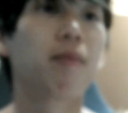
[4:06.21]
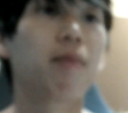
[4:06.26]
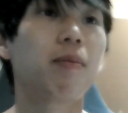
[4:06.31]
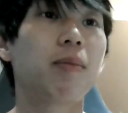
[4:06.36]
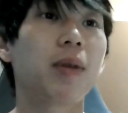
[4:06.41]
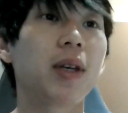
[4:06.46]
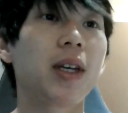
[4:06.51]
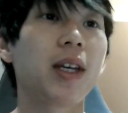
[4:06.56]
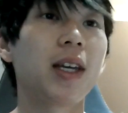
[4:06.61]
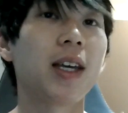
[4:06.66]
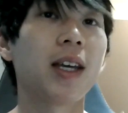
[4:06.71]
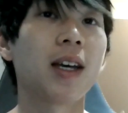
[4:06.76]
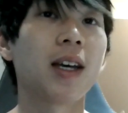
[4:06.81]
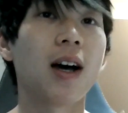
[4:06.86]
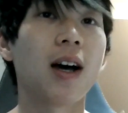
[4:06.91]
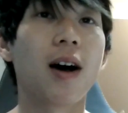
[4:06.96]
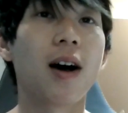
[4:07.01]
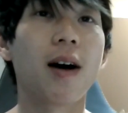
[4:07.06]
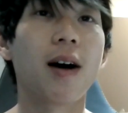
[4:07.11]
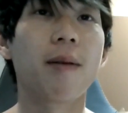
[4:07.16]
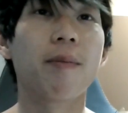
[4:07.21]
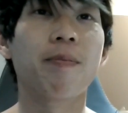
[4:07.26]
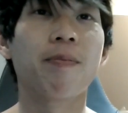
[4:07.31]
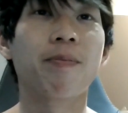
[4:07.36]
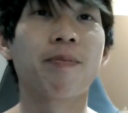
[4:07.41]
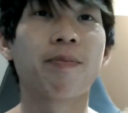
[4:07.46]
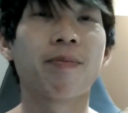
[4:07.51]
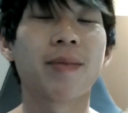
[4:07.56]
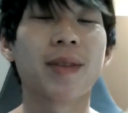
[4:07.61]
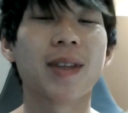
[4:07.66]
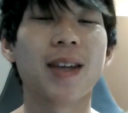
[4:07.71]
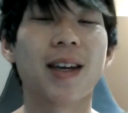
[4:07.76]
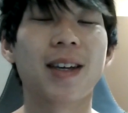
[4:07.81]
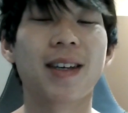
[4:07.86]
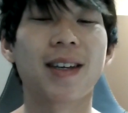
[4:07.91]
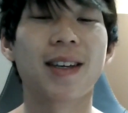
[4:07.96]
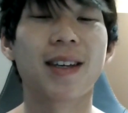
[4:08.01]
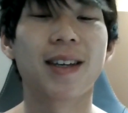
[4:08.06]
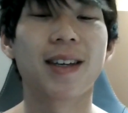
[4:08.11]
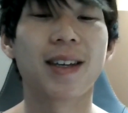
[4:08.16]
Being a
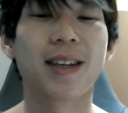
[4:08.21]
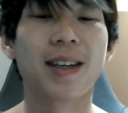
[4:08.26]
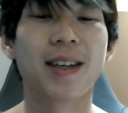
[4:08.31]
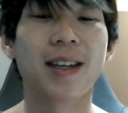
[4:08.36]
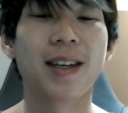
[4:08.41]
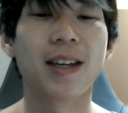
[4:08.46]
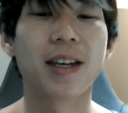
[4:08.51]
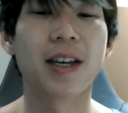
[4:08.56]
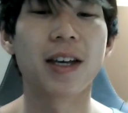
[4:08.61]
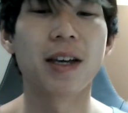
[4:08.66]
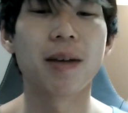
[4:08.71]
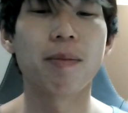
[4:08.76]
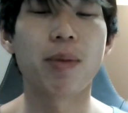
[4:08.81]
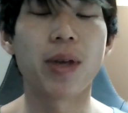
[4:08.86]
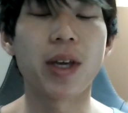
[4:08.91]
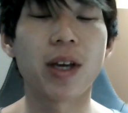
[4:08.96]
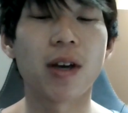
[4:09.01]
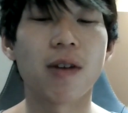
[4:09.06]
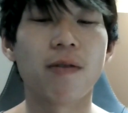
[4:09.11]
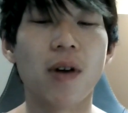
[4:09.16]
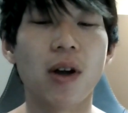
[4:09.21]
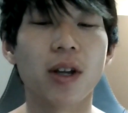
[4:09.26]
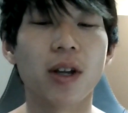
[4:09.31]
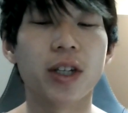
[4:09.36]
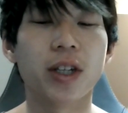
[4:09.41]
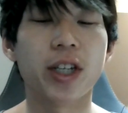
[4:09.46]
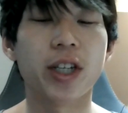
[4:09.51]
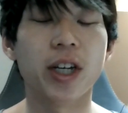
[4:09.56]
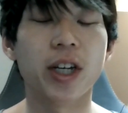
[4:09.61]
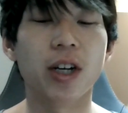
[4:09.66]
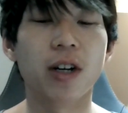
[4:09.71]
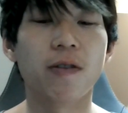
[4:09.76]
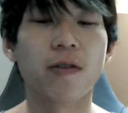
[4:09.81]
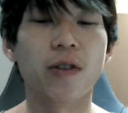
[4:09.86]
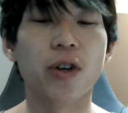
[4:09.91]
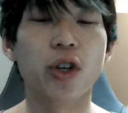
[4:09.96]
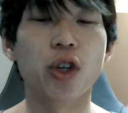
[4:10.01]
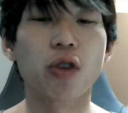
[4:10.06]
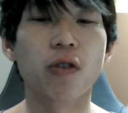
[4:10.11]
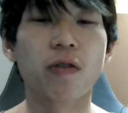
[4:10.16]
volunteer
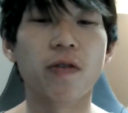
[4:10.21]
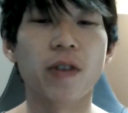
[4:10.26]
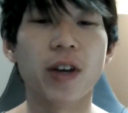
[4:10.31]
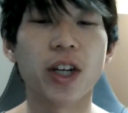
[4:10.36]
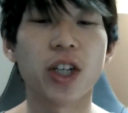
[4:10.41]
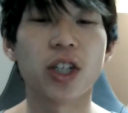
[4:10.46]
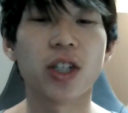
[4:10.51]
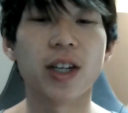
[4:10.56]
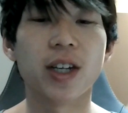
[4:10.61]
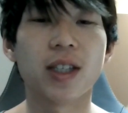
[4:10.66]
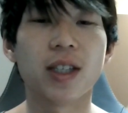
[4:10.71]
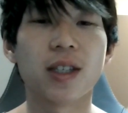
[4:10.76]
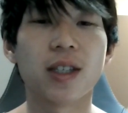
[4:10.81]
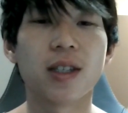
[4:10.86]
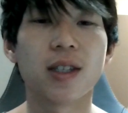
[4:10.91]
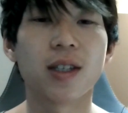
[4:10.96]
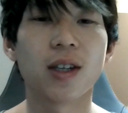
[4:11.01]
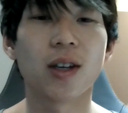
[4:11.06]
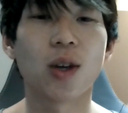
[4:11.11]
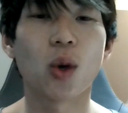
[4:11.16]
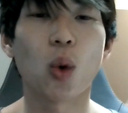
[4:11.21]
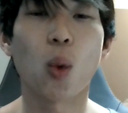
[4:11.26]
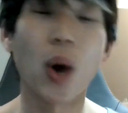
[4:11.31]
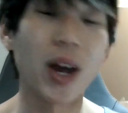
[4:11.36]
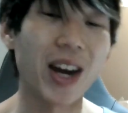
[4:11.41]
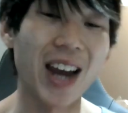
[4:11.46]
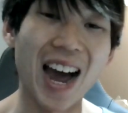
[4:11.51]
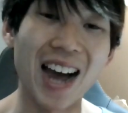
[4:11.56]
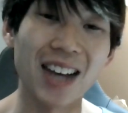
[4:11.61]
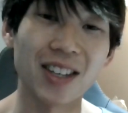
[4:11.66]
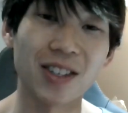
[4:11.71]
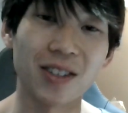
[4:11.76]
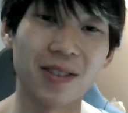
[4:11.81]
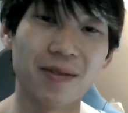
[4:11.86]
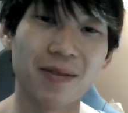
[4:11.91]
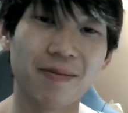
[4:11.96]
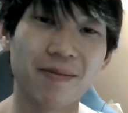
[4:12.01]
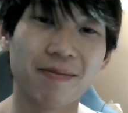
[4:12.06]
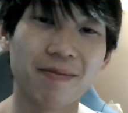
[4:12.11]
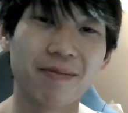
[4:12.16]
for new fish, it's quite a hassle,
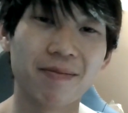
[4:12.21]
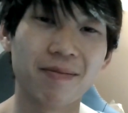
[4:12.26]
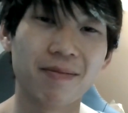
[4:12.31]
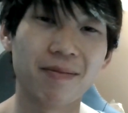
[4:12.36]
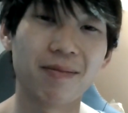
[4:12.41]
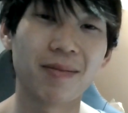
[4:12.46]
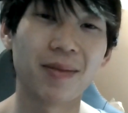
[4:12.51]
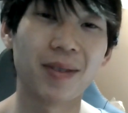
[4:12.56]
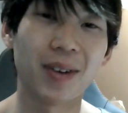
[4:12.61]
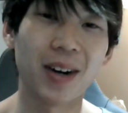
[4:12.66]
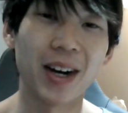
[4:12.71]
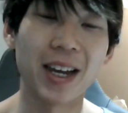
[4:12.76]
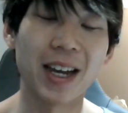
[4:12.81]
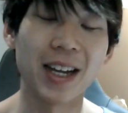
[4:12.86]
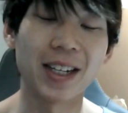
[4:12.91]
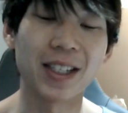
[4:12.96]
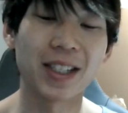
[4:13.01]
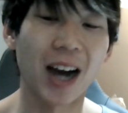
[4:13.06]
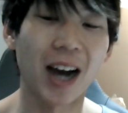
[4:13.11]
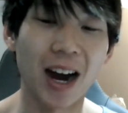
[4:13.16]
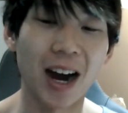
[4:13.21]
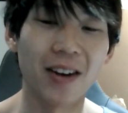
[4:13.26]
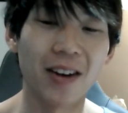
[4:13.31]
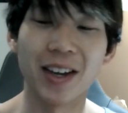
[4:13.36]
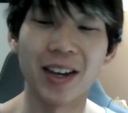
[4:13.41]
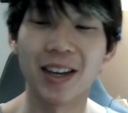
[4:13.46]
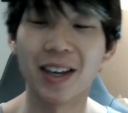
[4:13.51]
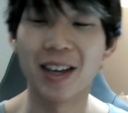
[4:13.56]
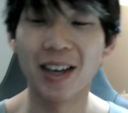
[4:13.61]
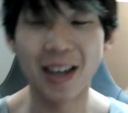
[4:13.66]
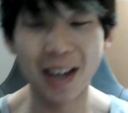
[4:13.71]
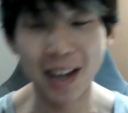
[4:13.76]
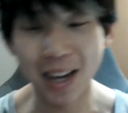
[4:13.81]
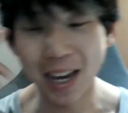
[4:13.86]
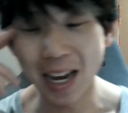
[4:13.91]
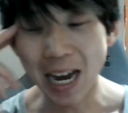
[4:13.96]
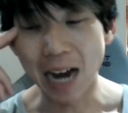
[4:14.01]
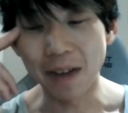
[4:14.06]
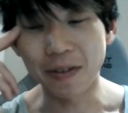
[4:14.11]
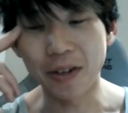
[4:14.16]
right? It's tiring.
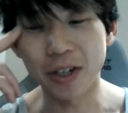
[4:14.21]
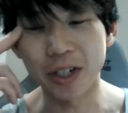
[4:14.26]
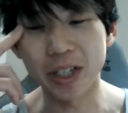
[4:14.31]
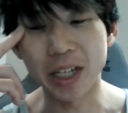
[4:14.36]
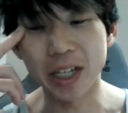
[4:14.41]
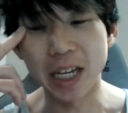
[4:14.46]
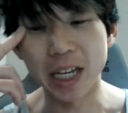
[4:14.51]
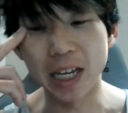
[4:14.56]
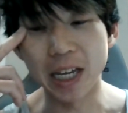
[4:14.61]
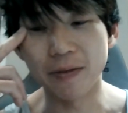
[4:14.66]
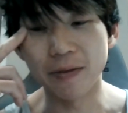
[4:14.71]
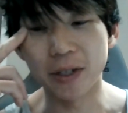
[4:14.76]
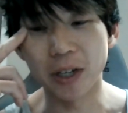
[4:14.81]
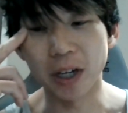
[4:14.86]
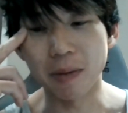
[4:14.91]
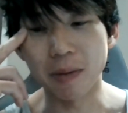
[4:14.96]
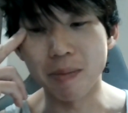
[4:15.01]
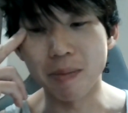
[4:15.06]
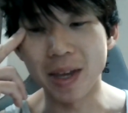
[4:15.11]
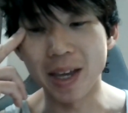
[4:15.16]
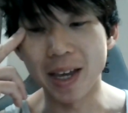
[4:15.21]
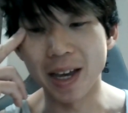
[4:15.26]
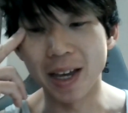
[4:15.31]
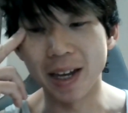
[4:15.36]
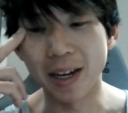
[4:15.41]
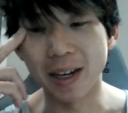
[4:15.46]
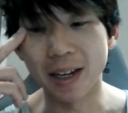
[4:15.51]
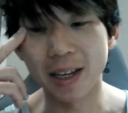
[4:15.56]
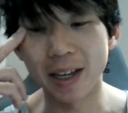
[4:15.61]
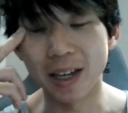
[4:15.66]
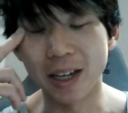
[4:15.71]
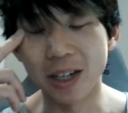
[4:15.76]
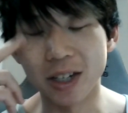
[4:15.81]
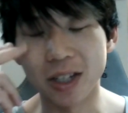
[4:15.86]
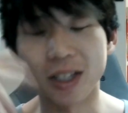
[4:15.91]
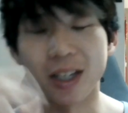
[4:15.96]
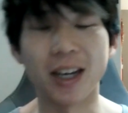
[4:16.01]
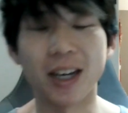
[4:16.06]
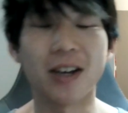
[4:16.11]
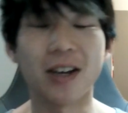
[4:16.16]
After Steve took me in, he's
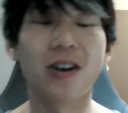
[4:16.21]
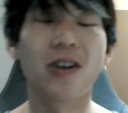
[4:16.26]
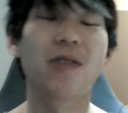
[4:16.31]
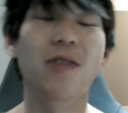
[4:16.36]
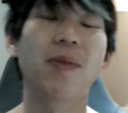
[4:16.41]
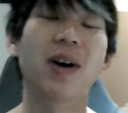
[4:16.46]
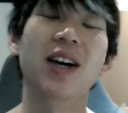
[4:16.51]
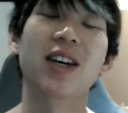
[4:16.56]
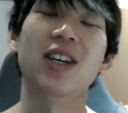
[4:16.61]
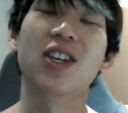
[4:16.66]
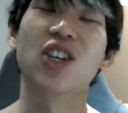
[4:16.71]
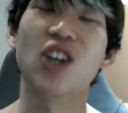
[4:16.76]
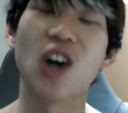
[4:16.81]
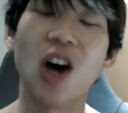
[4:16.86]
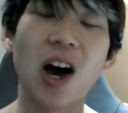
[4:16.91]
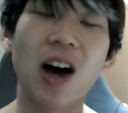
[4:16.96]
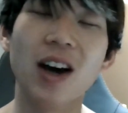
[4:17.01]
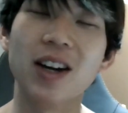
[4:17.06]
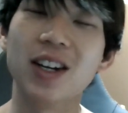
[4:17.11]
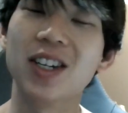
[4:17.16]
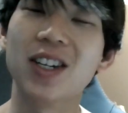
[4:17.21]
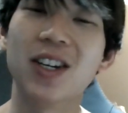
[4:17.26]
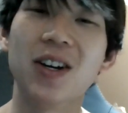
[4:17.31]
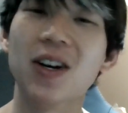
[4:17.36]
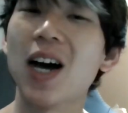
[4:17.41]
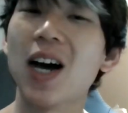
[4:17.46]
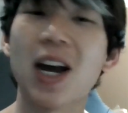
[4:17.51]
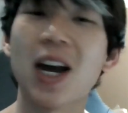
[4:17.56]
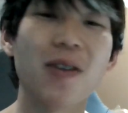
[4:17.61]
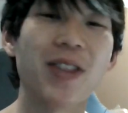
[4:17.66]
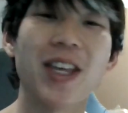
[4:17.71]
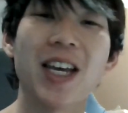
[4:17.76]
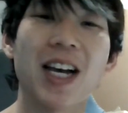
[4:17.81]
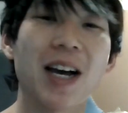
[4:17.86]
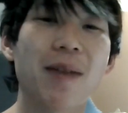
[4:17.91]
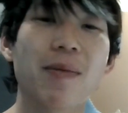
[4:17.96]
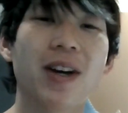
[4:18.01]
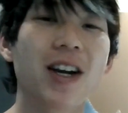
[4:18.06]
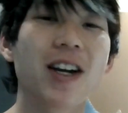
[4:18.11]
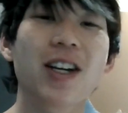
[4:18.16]
just like, oh my god, you know, I don't think
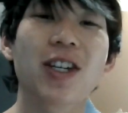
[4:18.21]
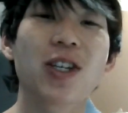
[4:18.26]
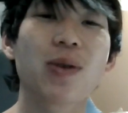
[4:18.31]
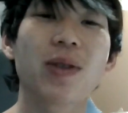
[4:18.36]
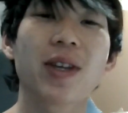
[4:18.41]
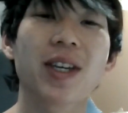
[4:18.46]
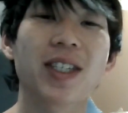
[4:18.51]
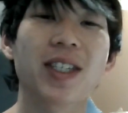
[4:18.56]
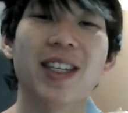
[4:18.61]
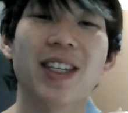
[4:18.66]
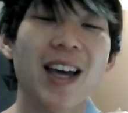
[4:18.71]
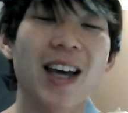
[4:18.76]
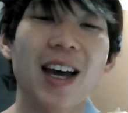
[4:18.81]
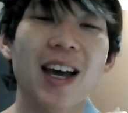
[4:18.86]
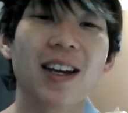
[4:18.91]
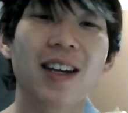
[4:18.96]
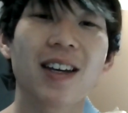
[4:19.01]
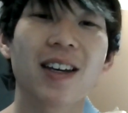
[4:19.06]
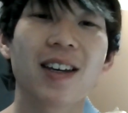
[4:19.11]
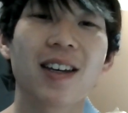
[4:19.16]
I'm gonna do this again.